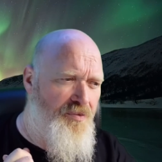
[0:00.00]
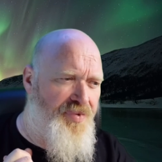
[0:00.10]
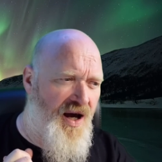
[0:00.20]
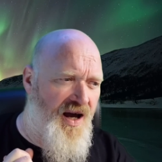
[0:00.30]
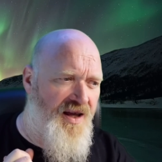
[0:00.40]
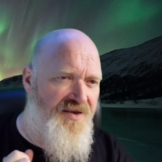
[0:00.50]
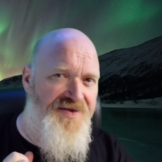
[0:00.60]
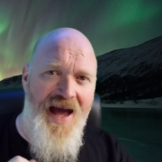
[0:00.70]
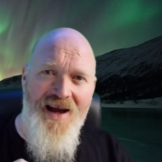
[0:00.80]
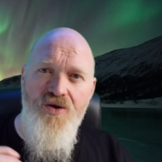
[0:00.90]
but
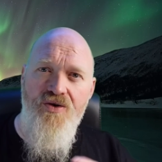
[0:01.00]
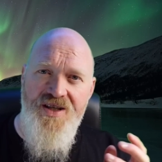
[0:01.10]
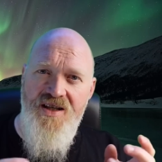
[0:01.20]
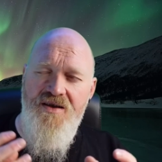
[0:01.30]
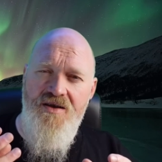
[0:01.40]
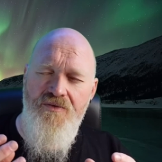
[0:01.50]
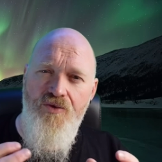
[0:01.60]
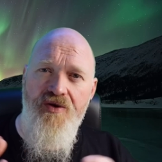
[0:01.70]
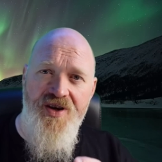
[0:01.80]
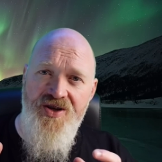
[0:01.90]
that causes
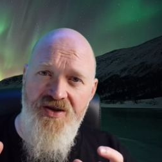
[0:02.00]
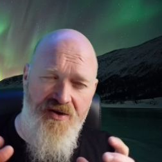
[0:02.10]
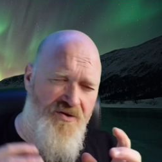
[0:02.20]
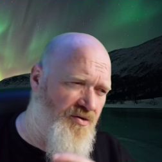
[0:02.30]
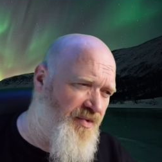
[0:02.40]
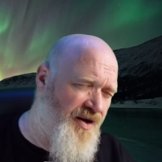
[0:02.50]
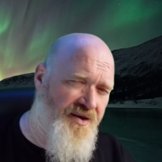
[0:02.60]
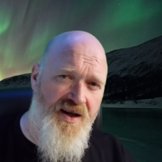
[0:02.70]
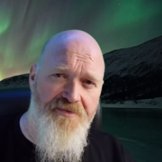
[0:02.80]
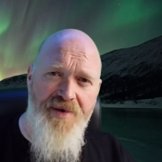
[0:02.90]
more issues, a
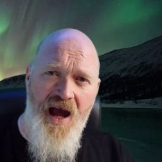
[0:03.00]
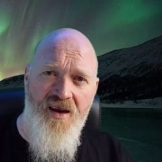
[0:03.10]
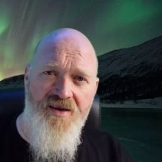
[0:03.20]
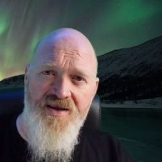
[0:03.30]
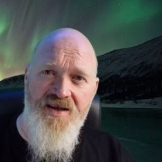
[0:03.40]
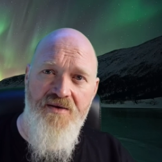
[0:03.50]
hormonal imbalance,